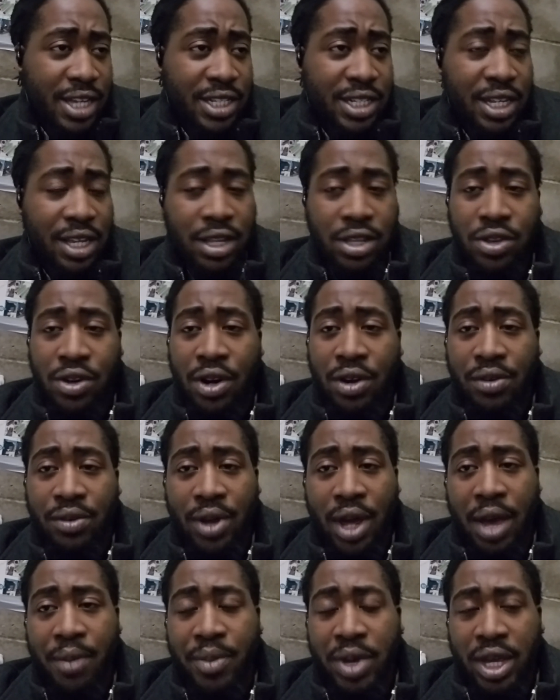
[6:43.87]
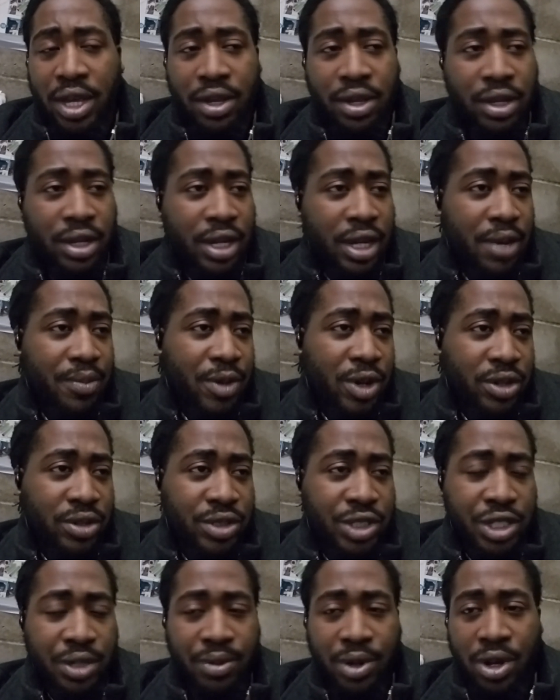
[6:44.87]
saying? Come on,
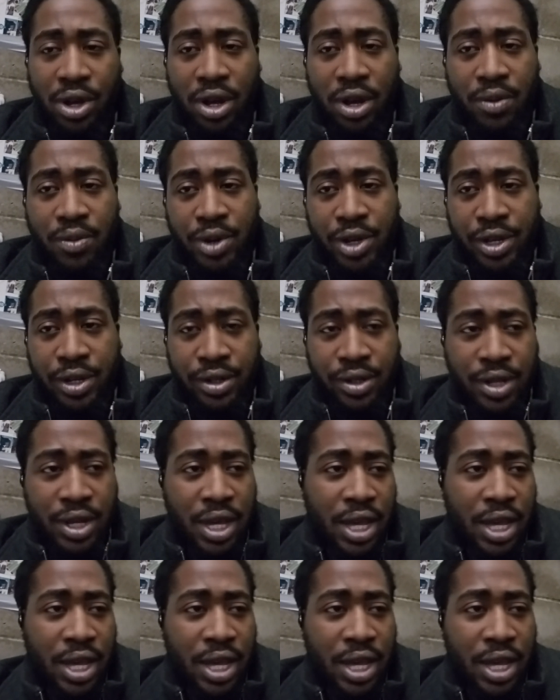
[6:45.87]
Jim Caldwell.